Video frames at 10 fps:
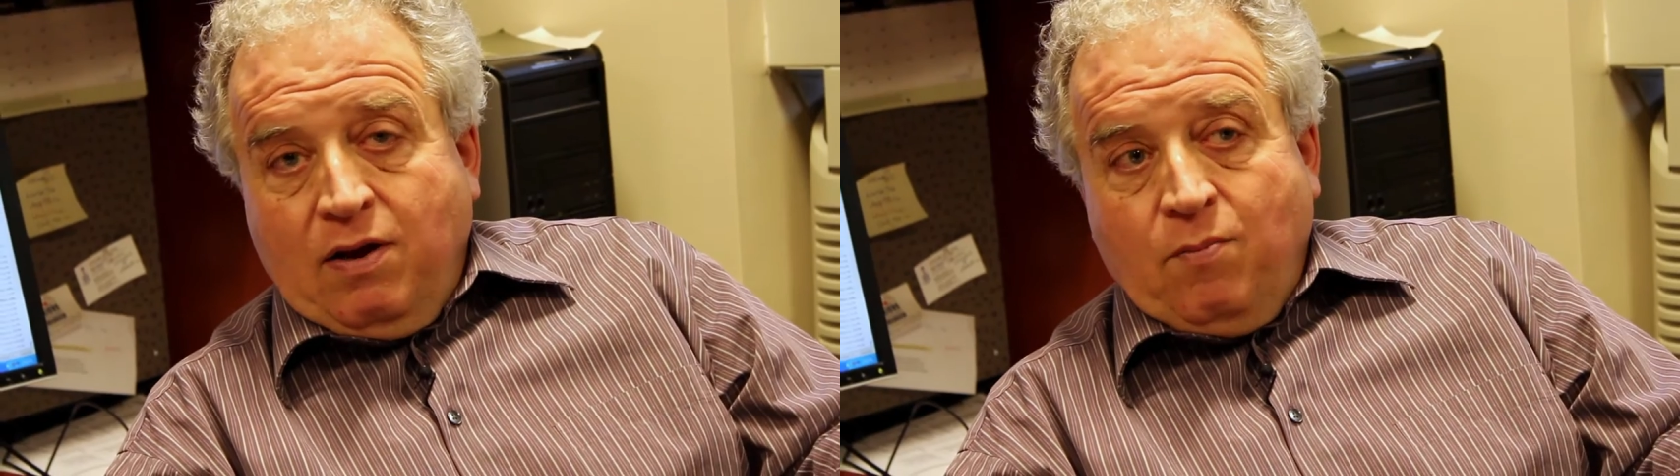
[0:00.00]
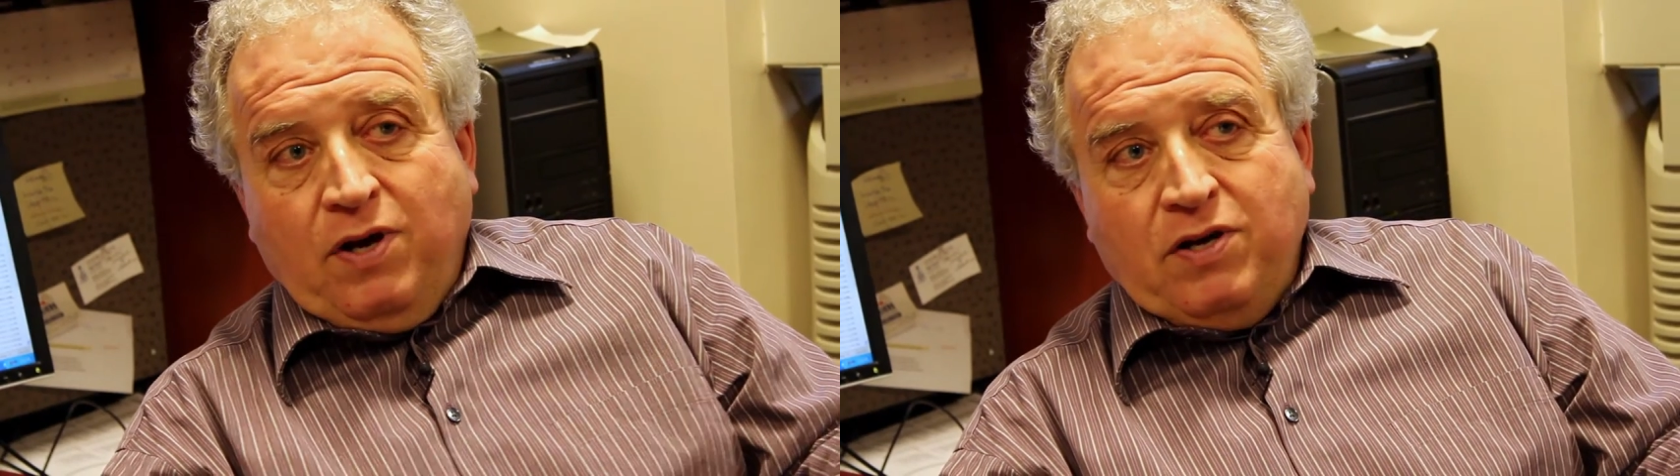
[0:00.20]

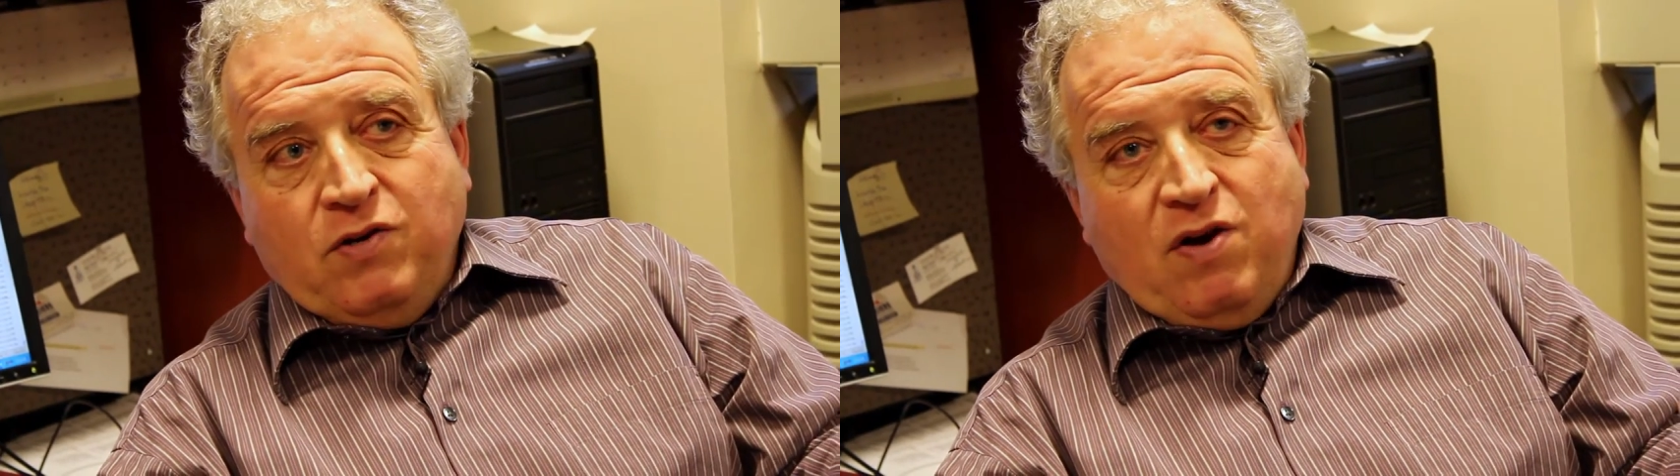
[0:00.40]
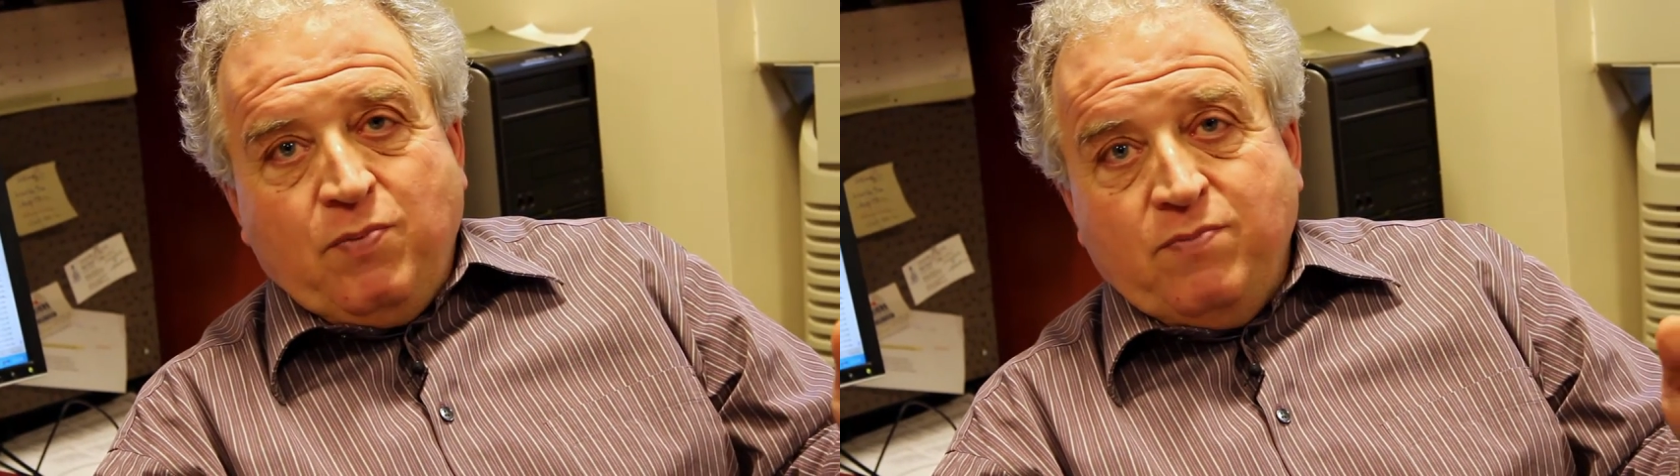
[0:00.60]
but
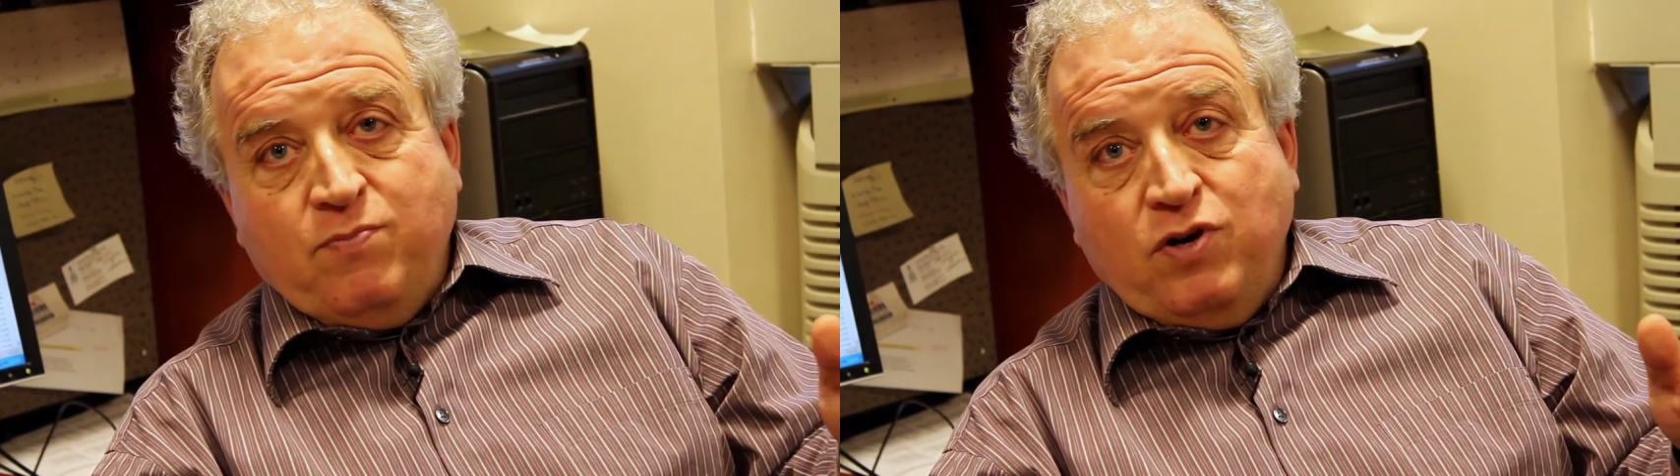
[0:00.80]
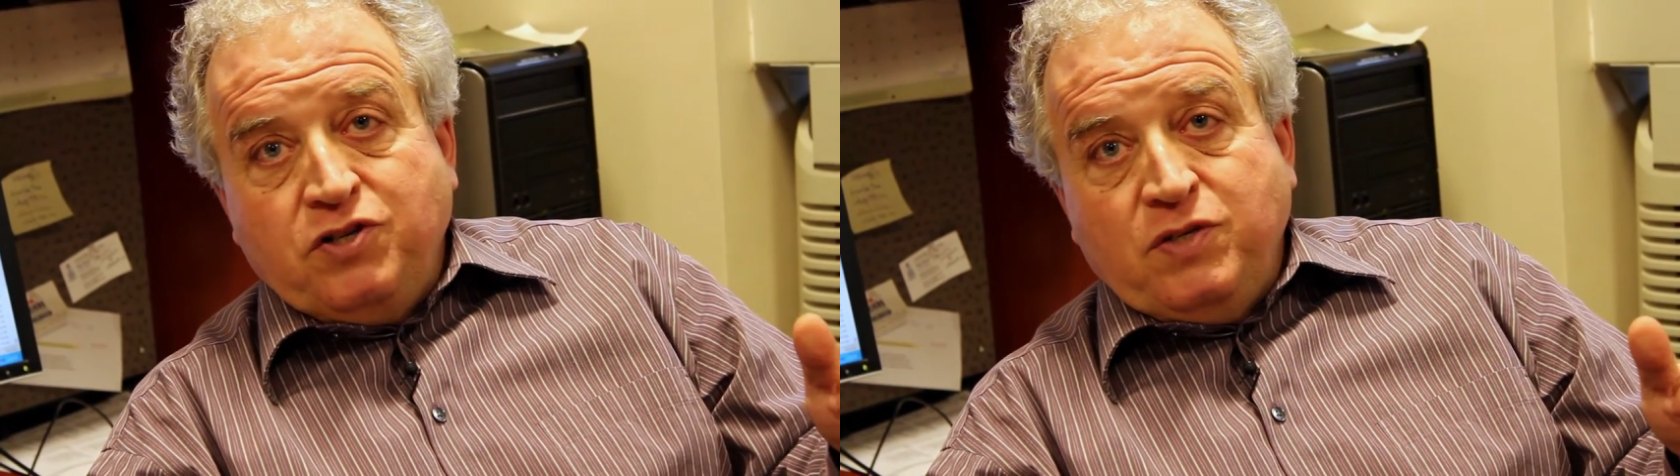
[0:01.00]
you're up on a
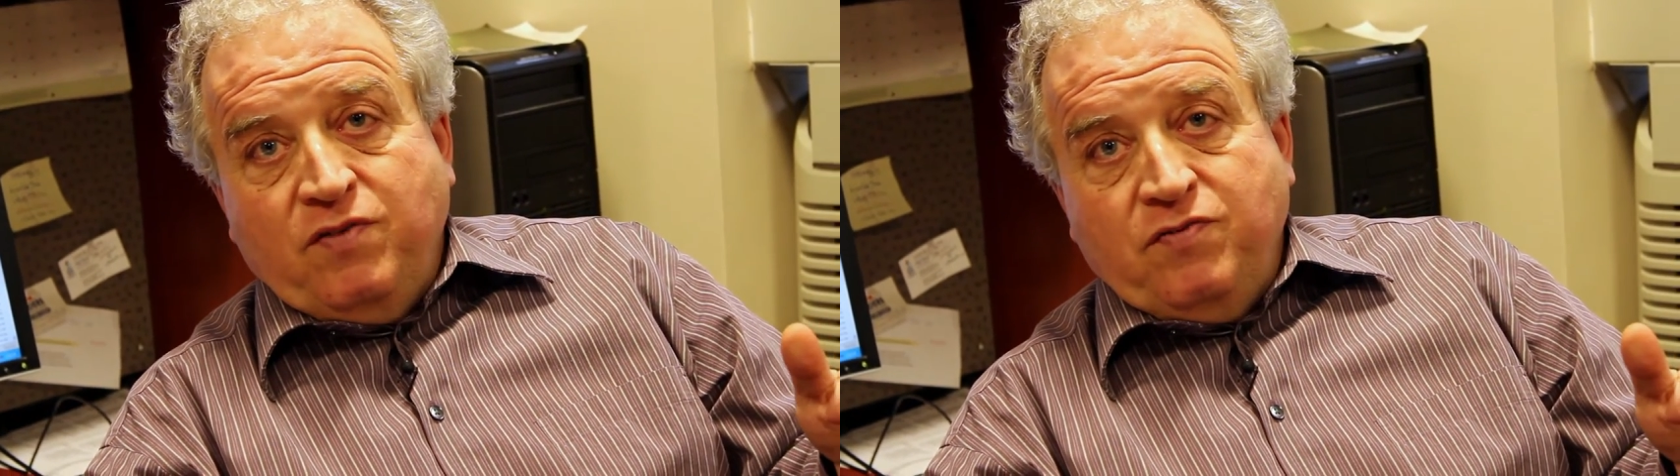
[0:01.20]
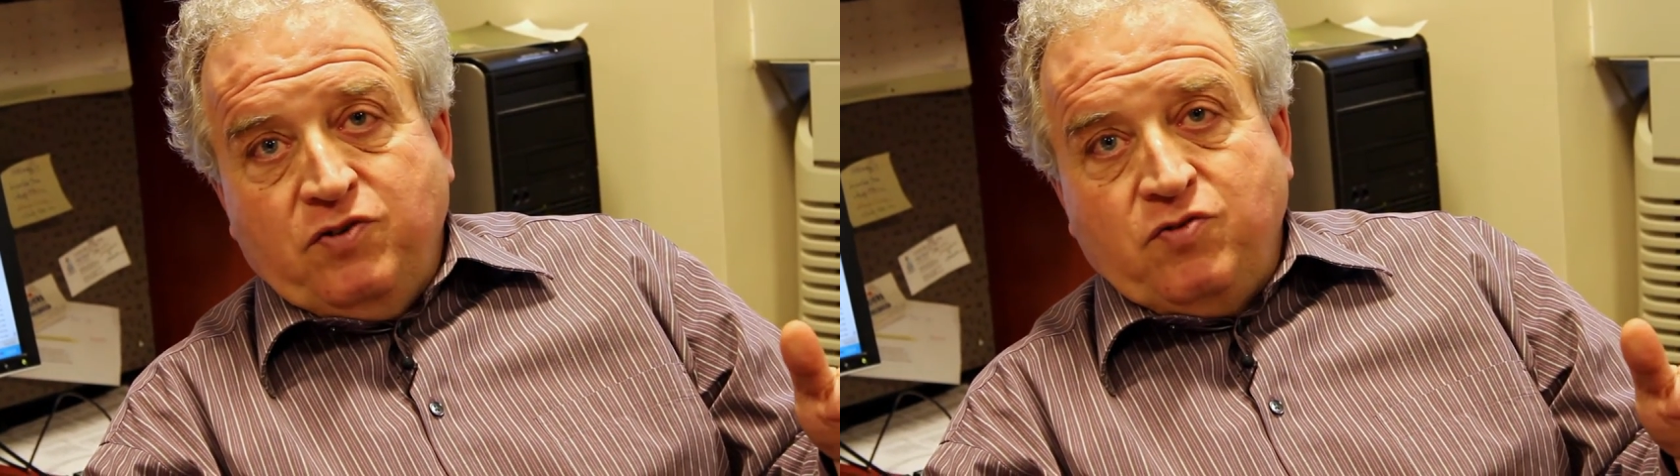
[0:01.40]
bridge
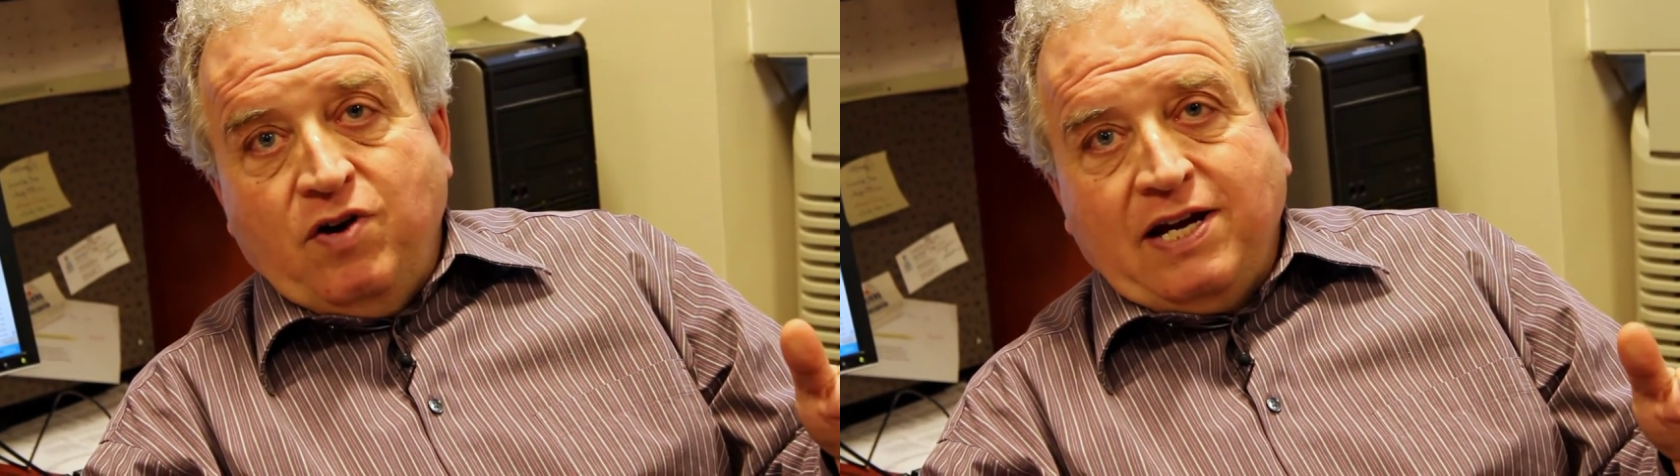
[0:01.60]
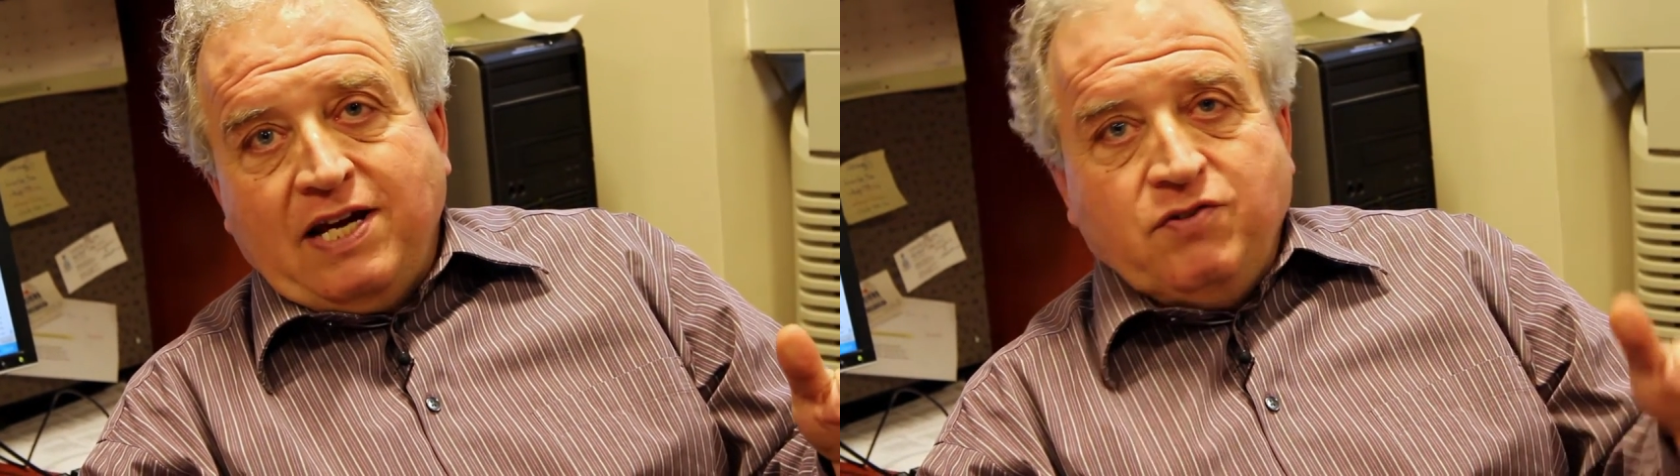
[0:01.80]
above the
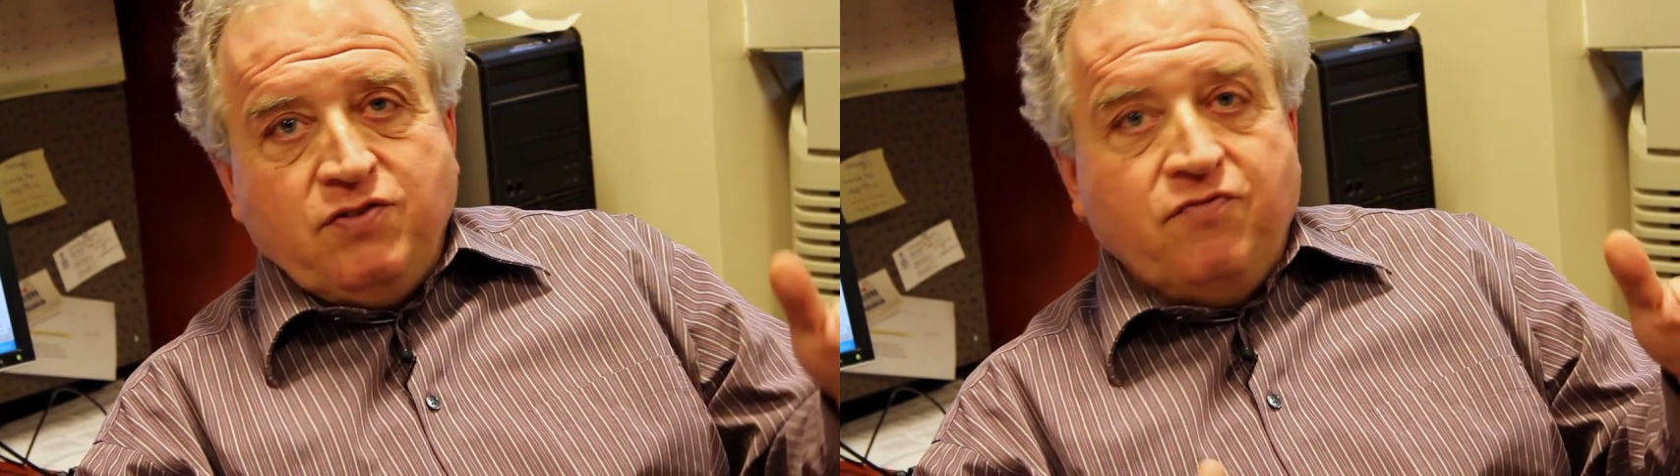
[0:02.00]
track and there's a